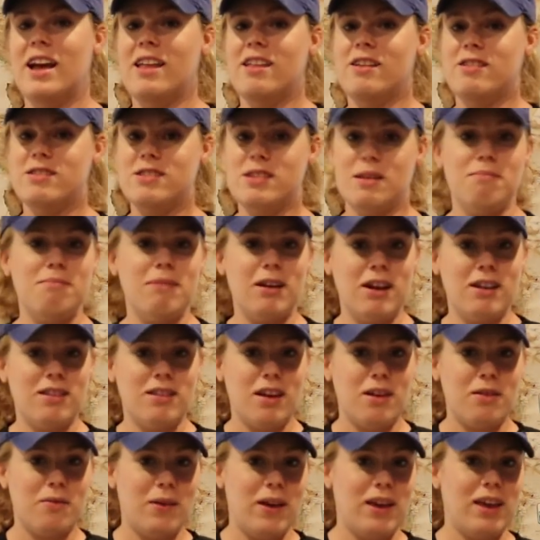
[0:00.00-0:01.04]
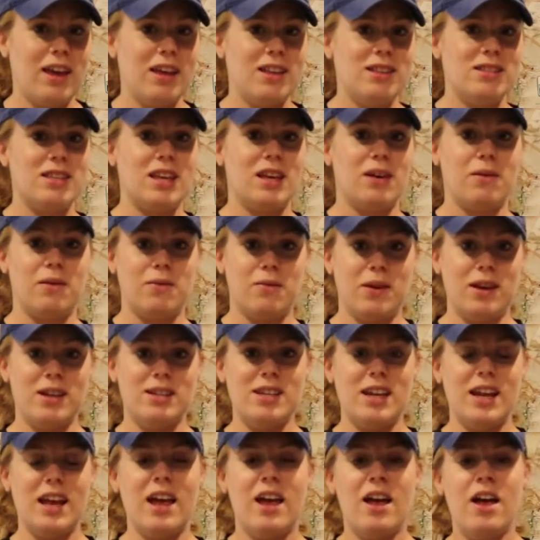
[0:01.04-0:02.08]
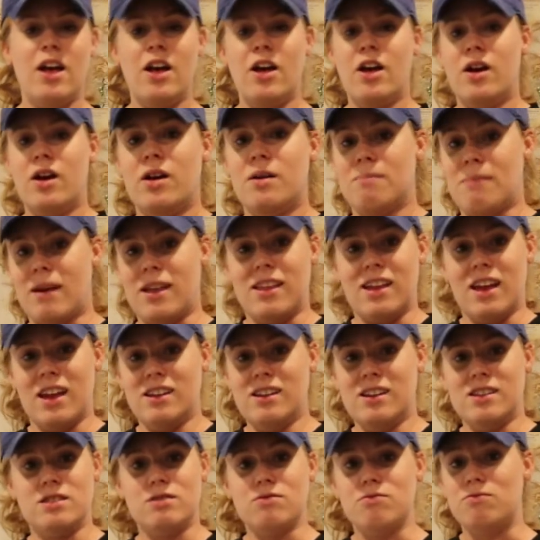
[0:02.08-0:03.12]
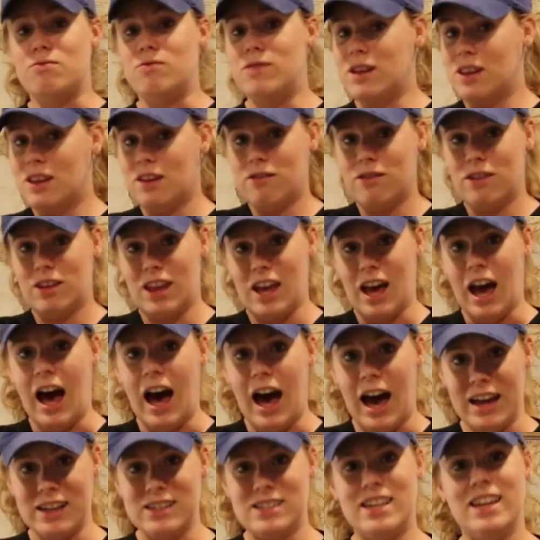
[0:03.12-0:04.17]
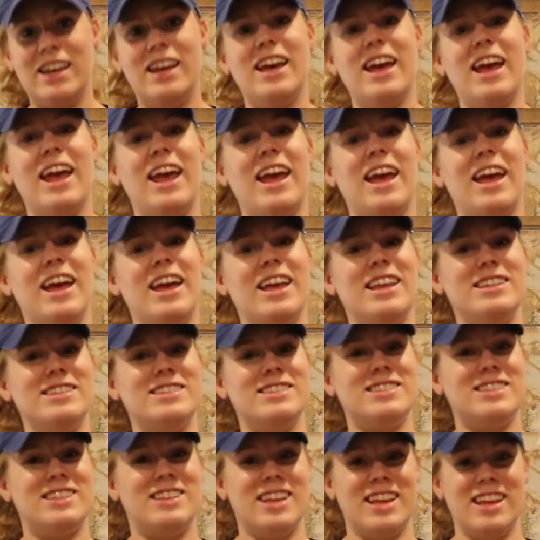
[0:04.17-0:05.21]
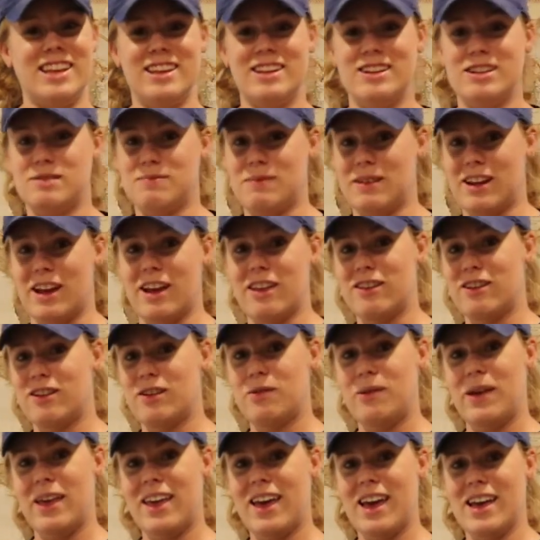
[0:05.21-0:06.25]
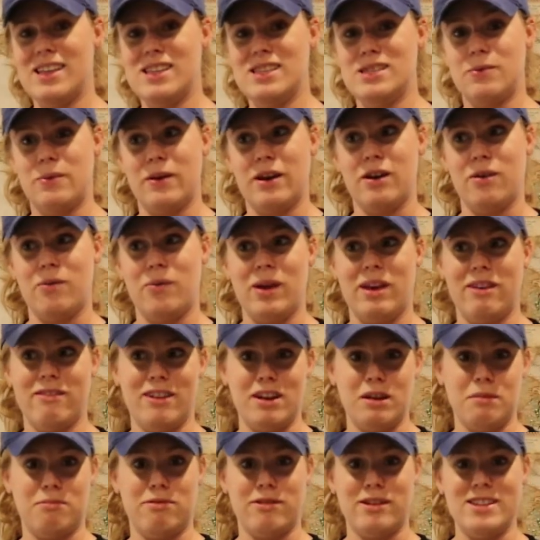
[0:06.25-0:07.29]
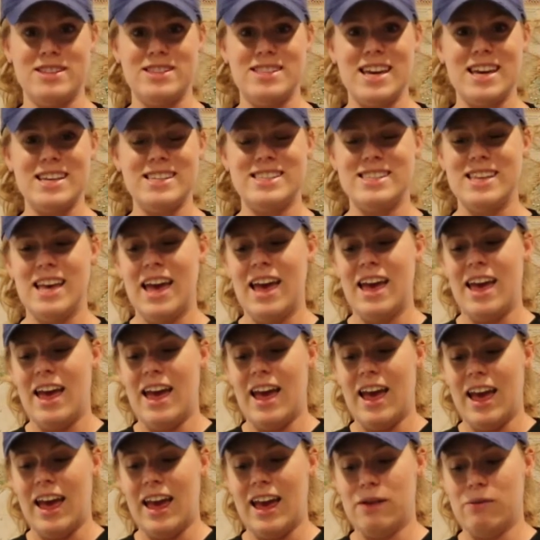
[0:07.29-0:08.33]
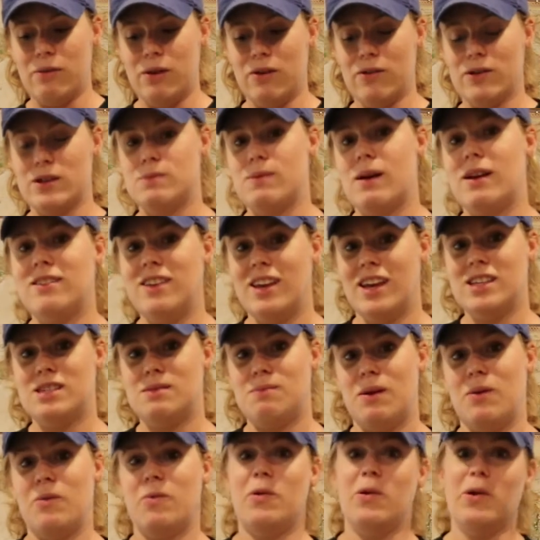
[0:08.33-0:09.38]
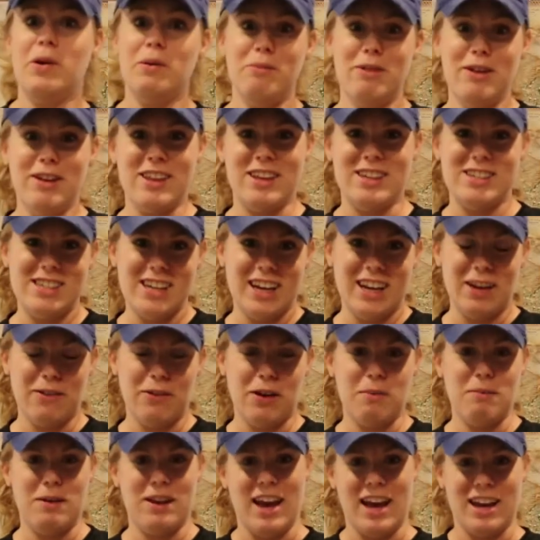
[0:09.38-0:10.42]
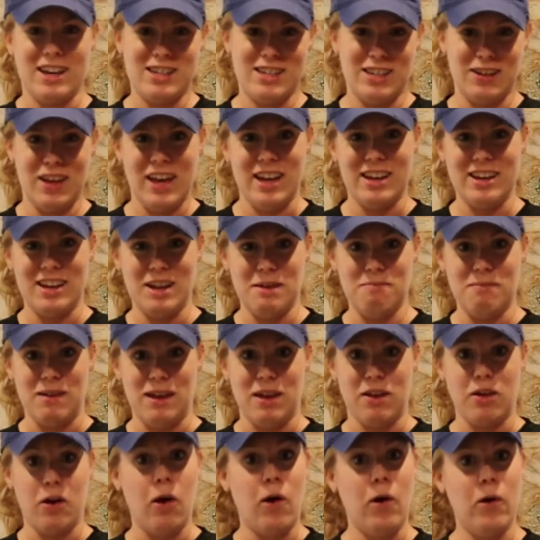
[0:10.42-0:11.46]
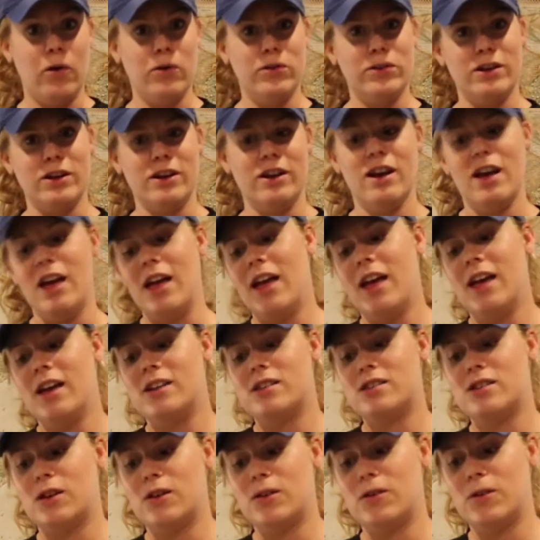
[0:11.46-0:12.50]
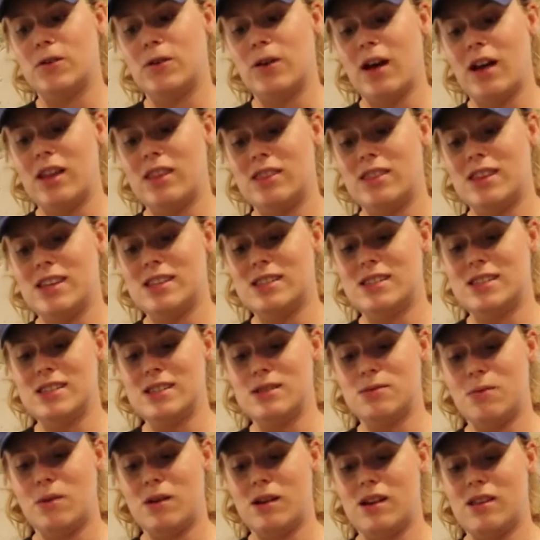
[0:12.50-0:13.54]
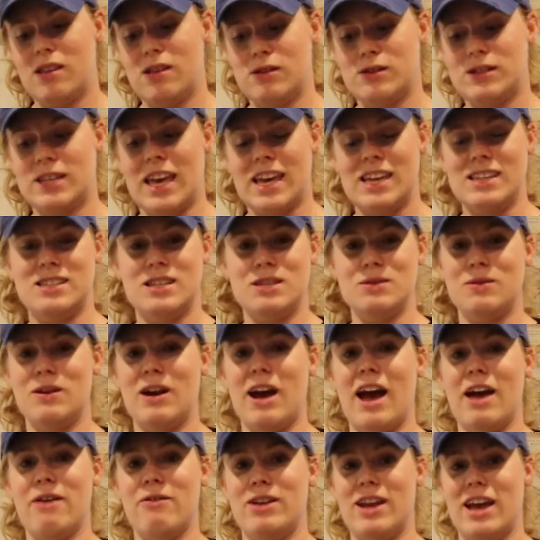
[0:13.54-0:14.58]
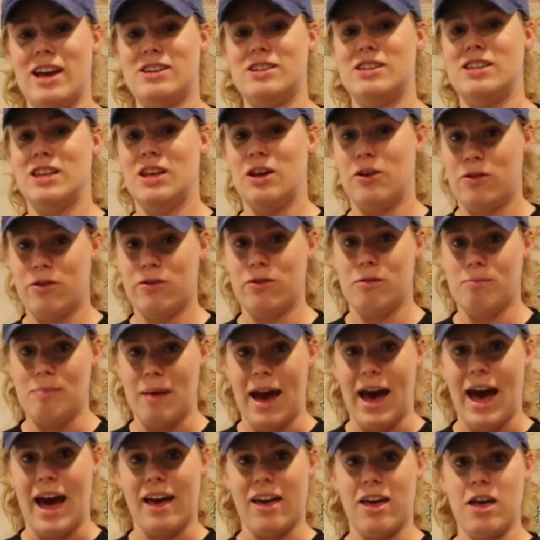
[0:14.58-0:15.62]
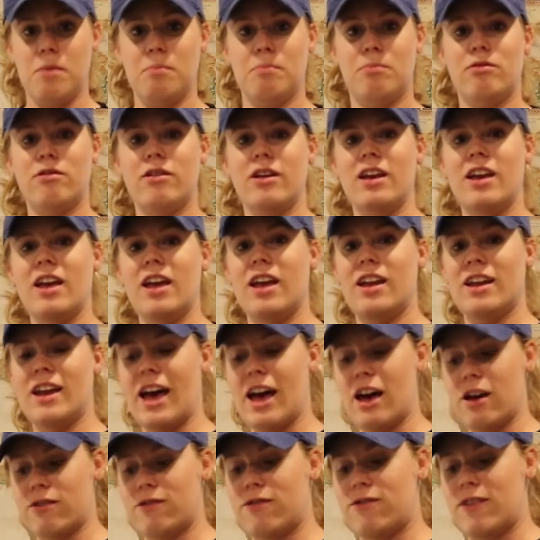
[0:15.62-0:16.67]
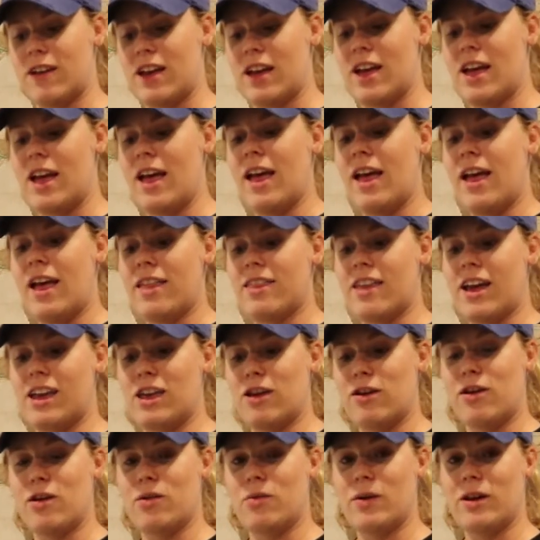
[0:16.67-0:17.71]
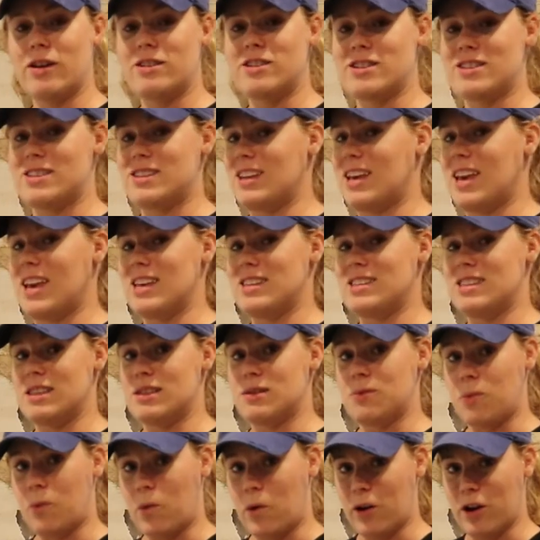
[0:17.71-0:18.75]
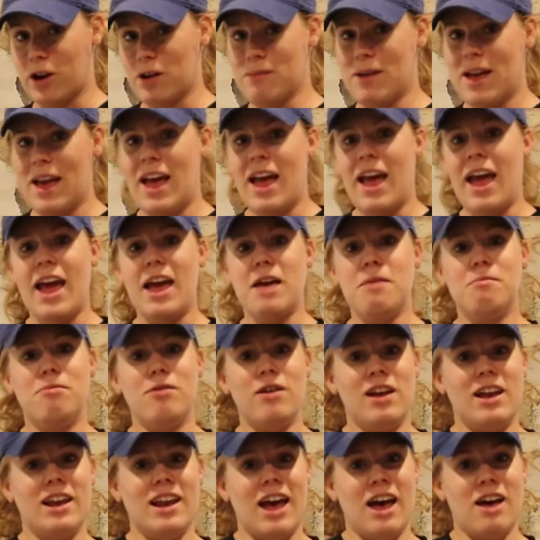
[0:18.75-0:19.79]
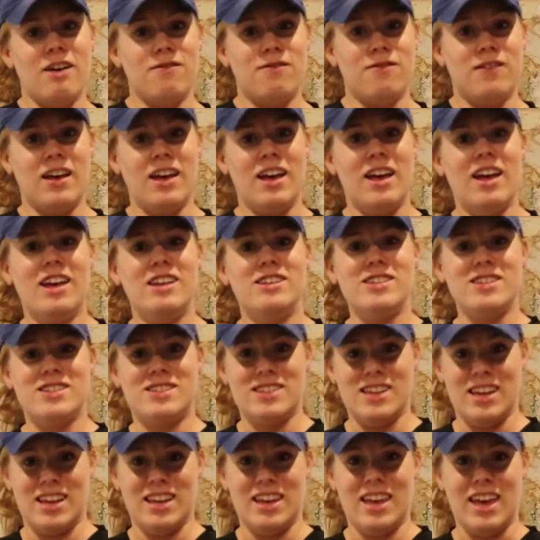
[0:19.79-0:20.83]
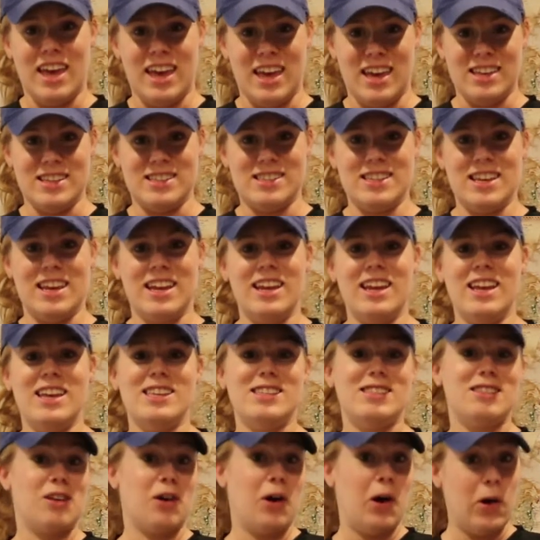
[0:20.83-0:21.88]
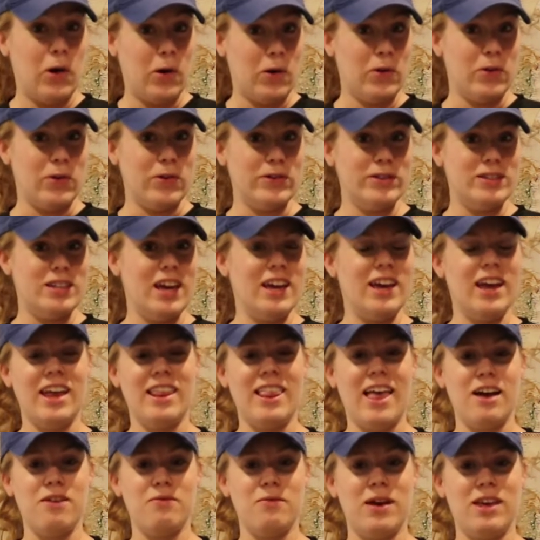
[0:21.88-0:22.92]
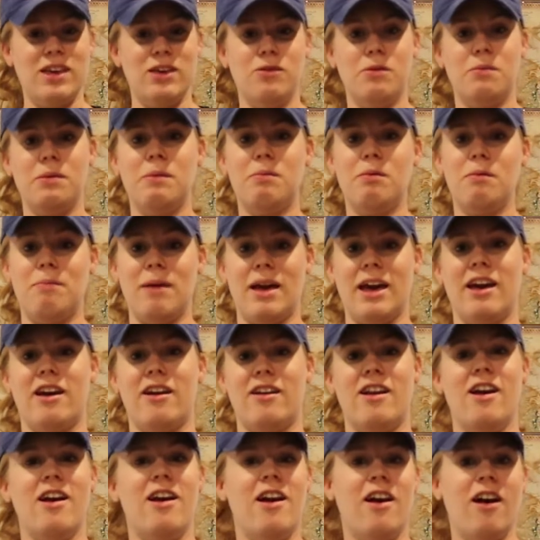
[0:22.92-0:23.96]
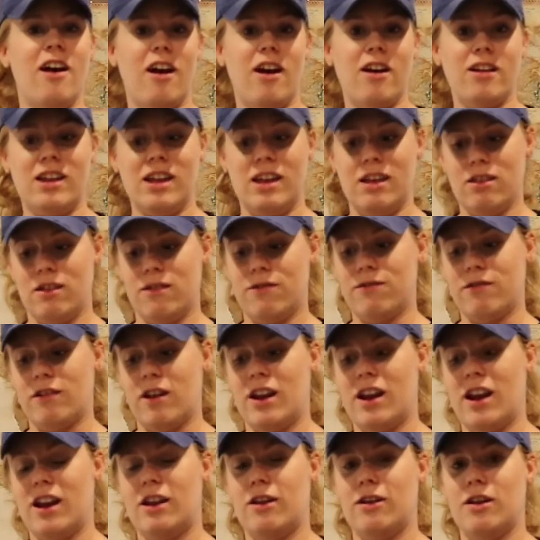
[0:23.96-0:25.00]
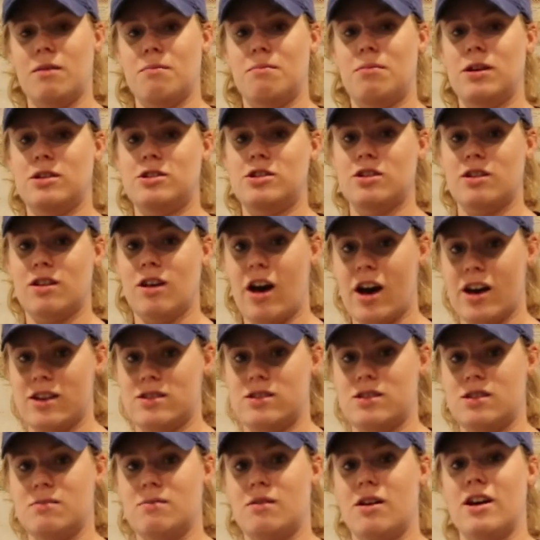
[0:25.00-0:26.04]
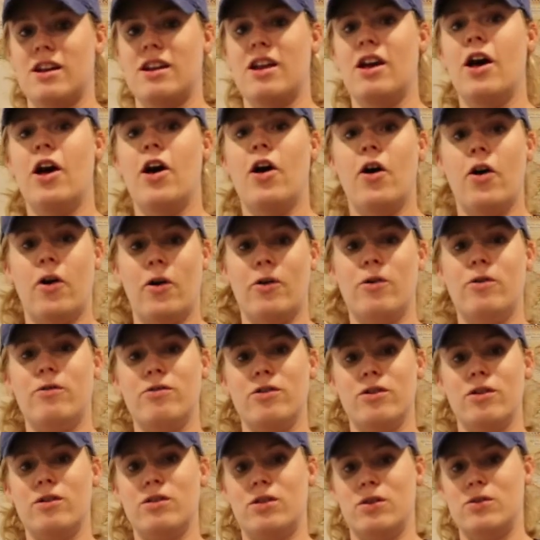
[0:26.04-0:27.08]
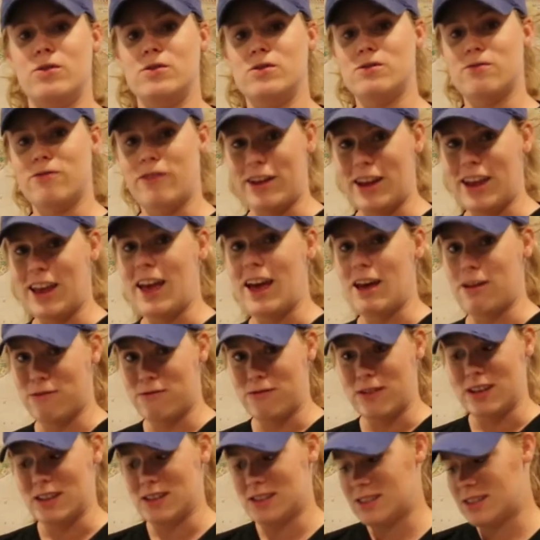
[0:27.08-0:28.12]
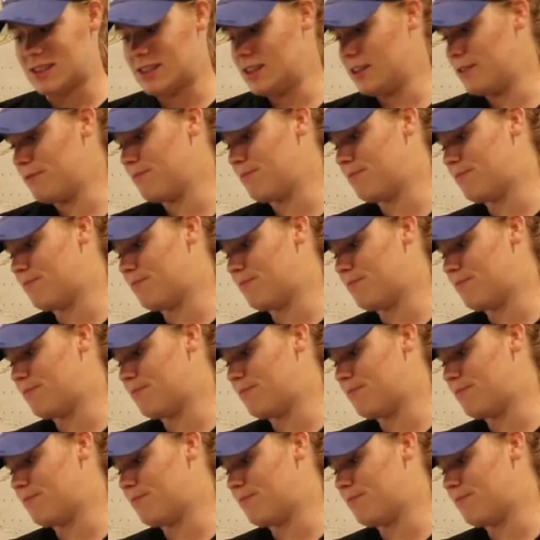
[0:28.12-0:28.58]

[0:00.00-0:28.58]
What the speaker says: There's some marathon weekends, like when we did it, by the end it's really, really hot, and then there's been other weekends where we ran Princess, and we were expecting it to be warmer than January, but actually ended up being colder. So this is one of those cases where I would actually overpack. Bring an outfit that you can wear just in case it's warm, and bring an outfit just in case it is cold. That way you'll be prepared on either front, and you can put your costume on over those running outfits.